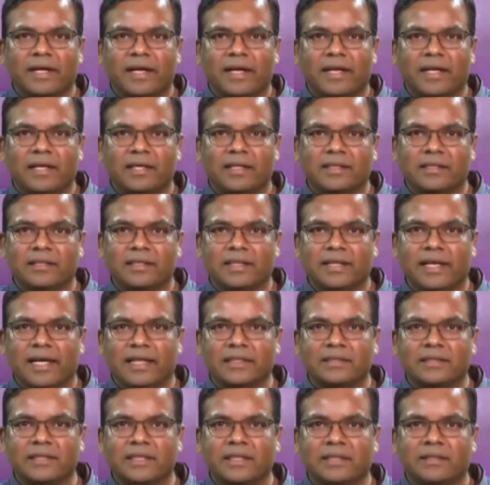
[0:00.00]
and is an
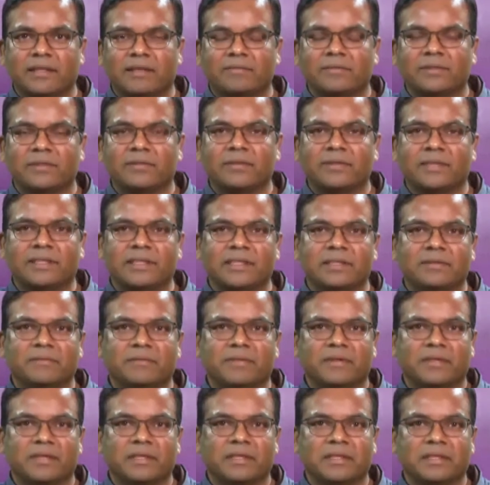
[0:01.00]
excellent observatory
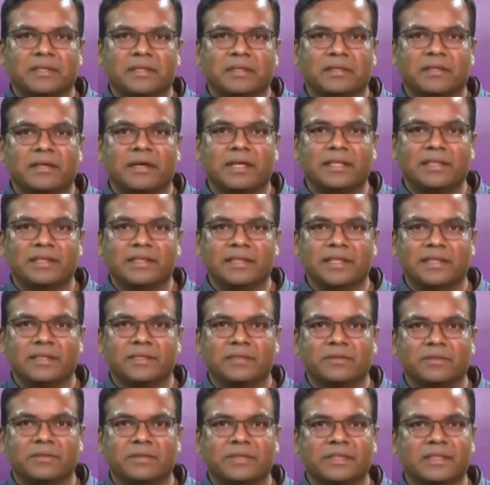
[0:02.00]
for
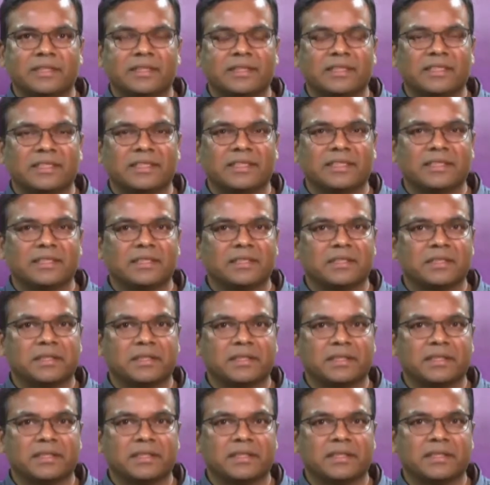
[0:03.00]
transient sources such as
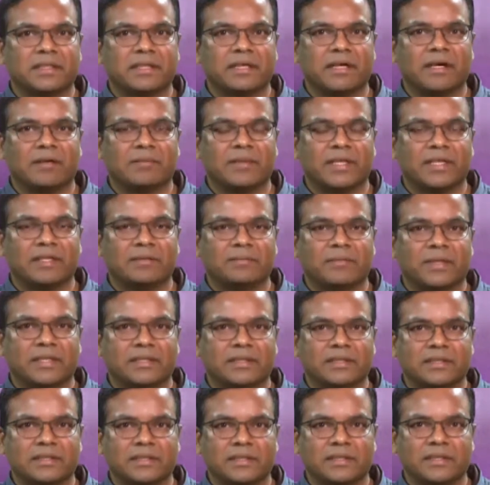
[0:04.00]
gamma ray
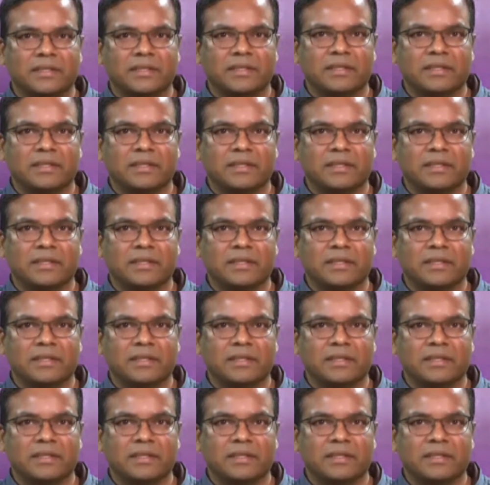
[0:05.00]
bursts.